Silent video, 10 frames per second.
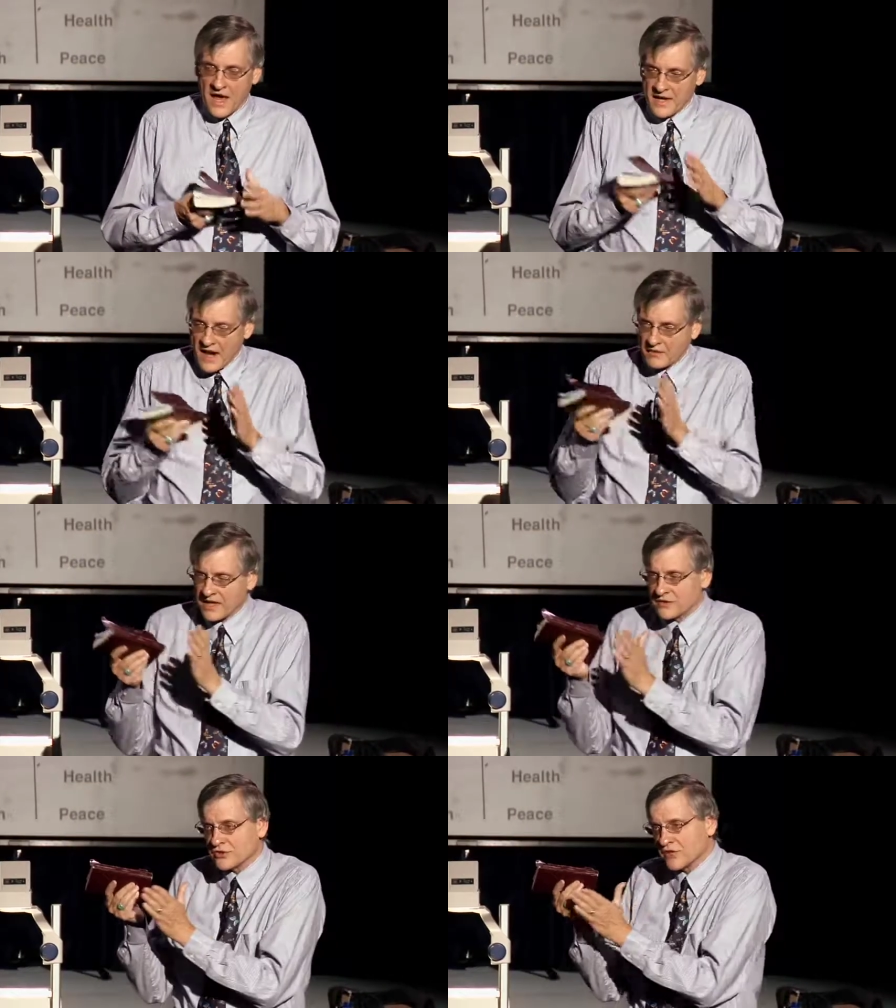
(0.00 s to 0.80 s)
And how
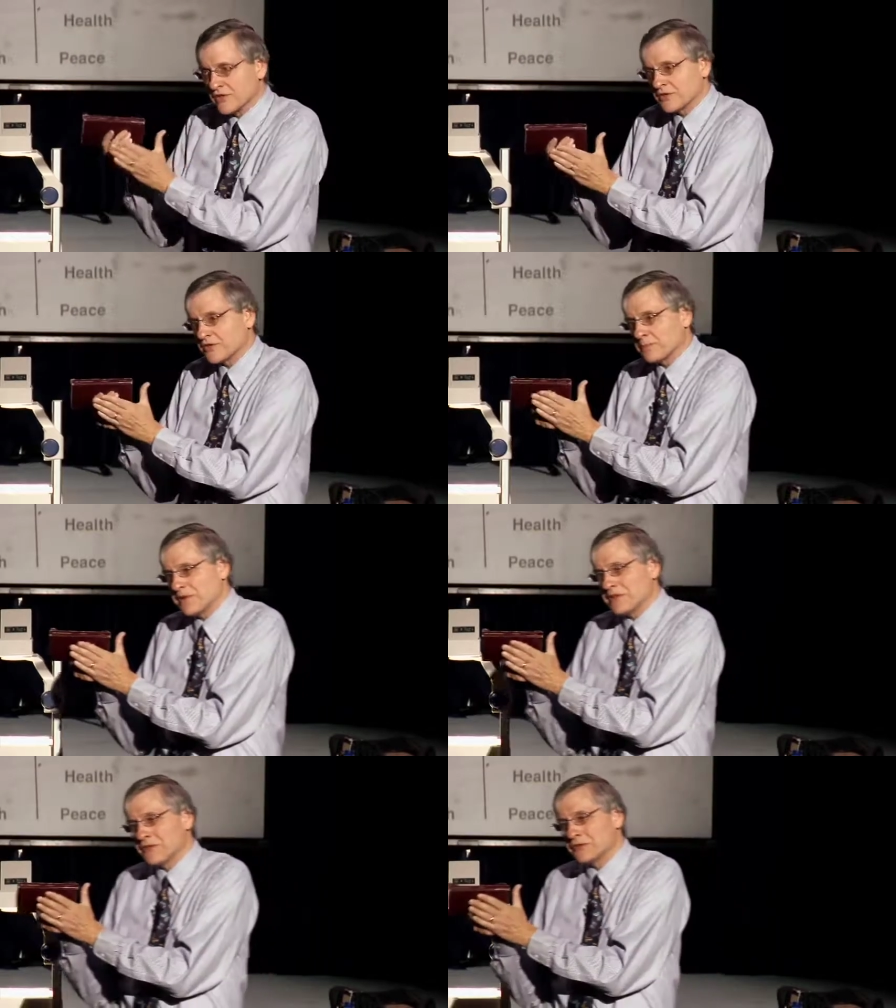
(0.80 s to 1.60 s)
can Jesus
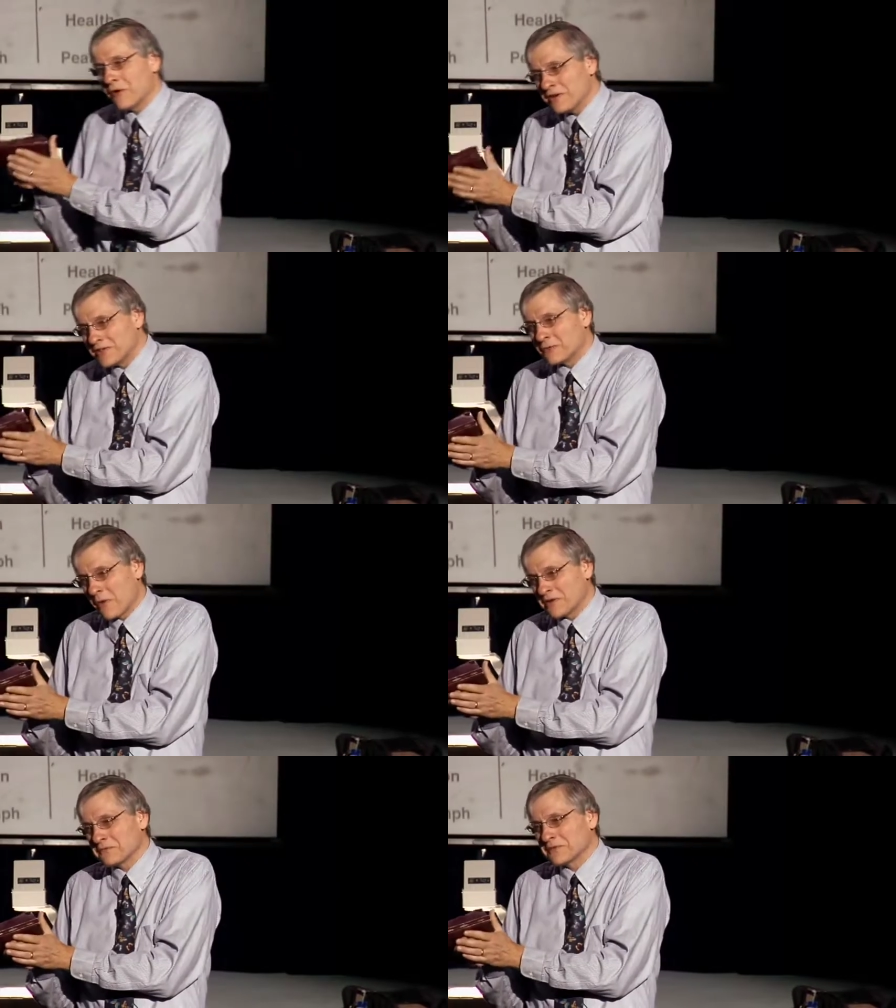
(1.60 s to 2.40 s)
be the anointed
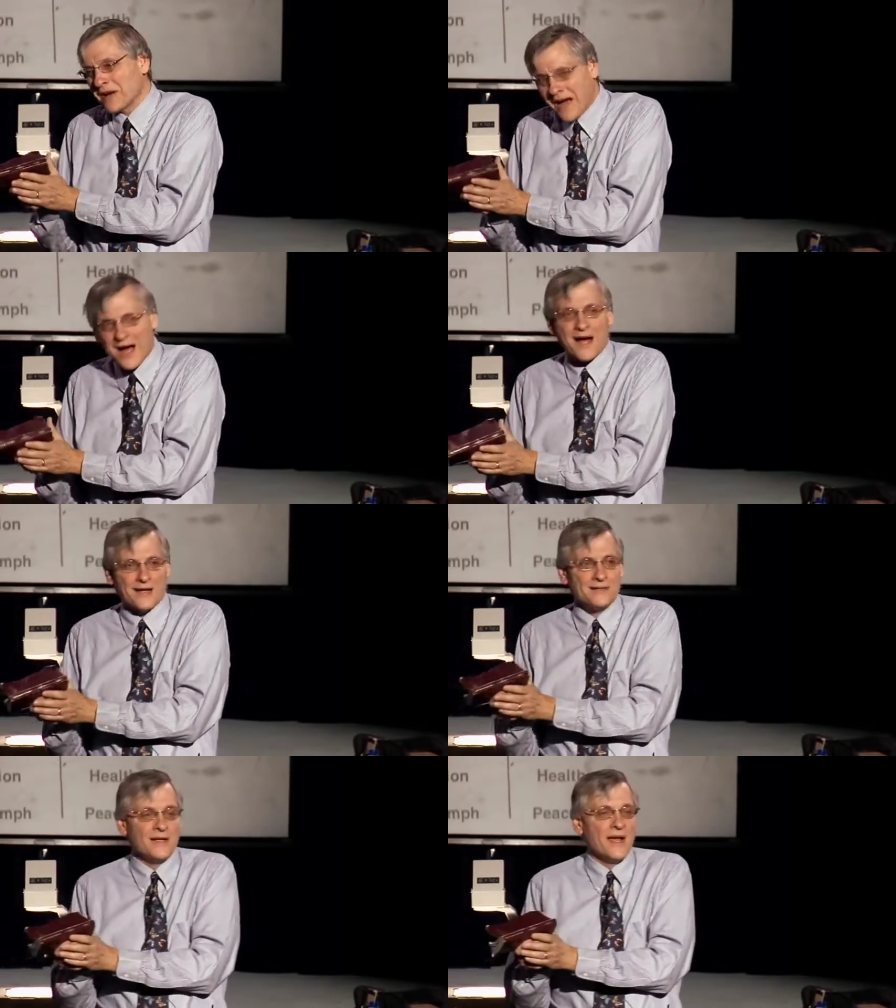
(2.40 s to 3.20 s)
one of
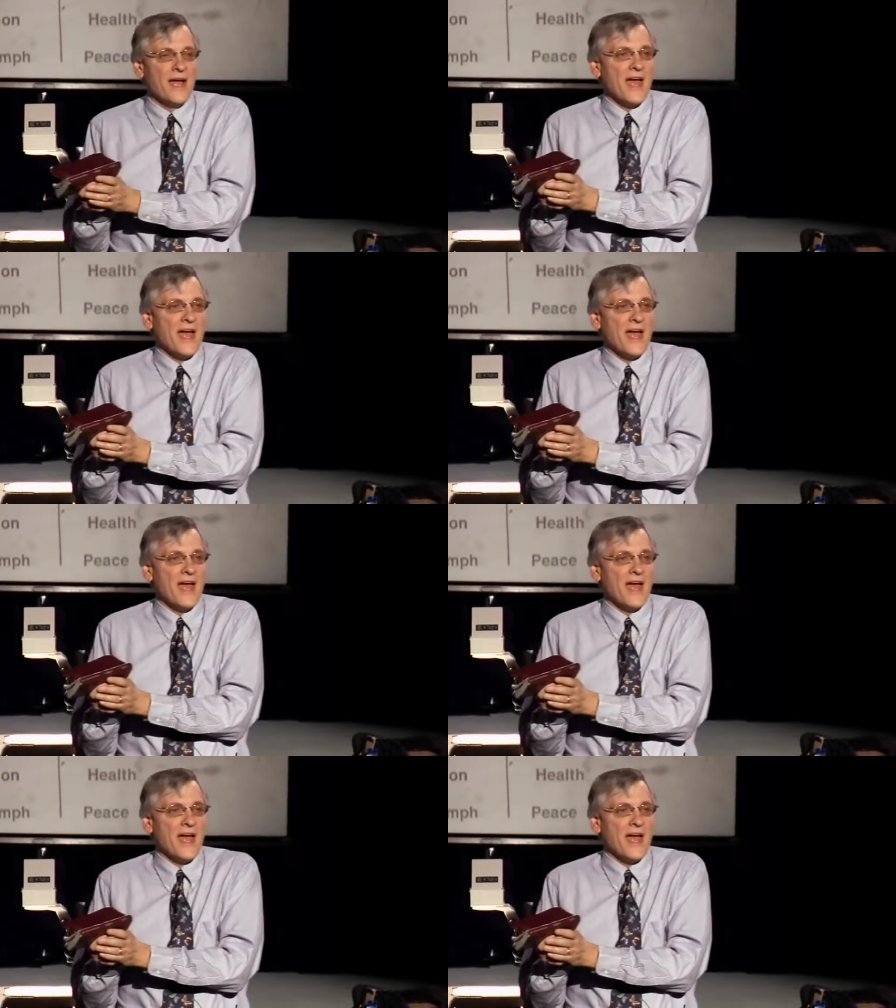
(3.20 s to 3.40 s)
God